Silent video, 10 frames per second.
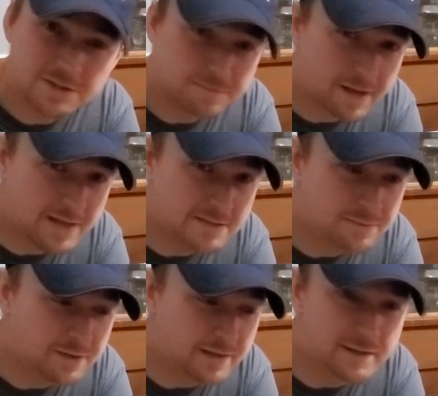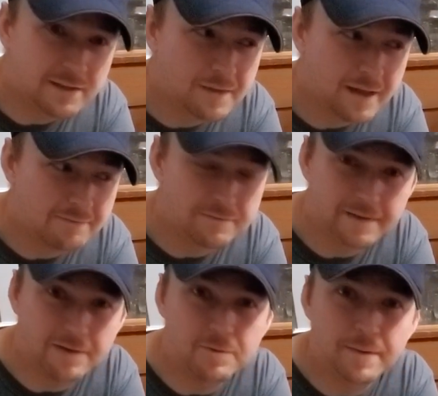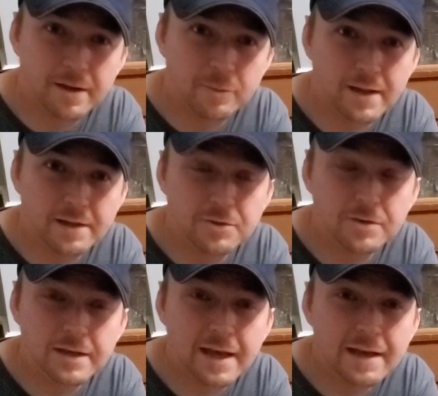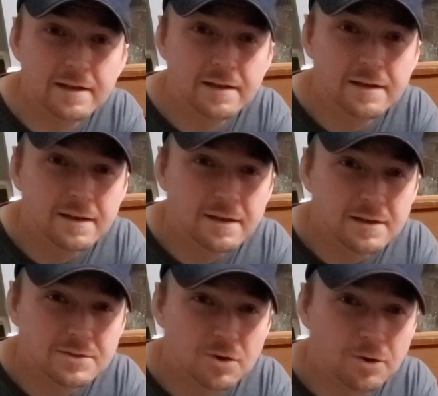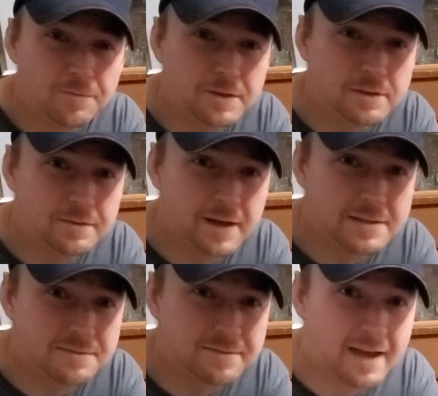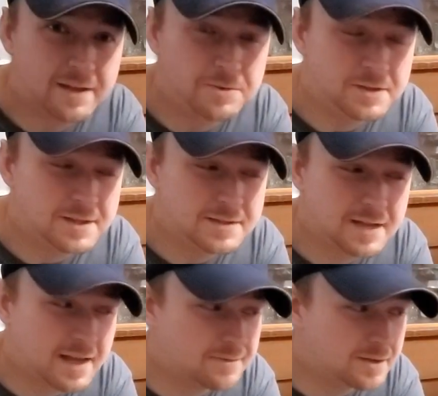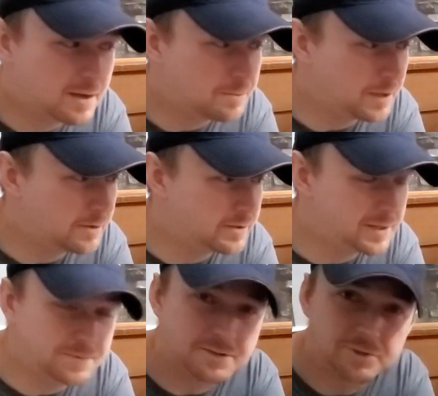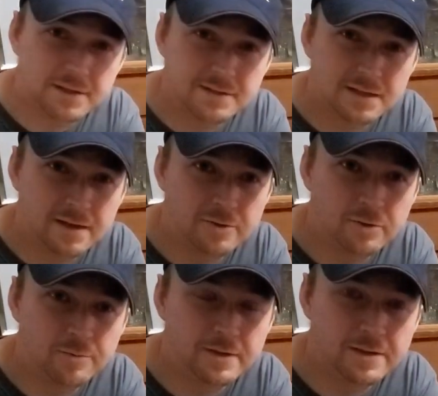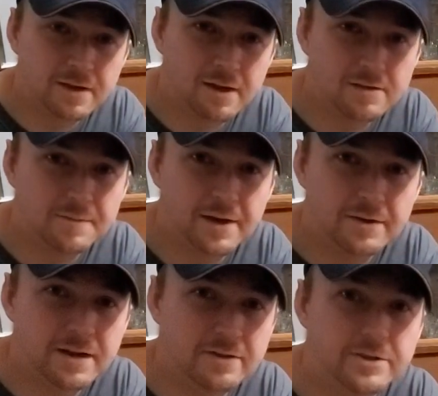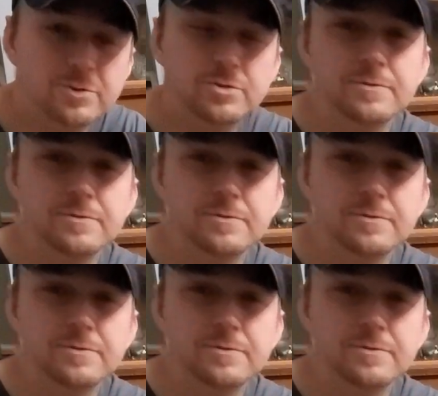possible. I think I haven't found a better way to do it yet. So hopefully you'll find some value in this, and I have a couple other tips and tricks that aren't normally talked about in other YouTube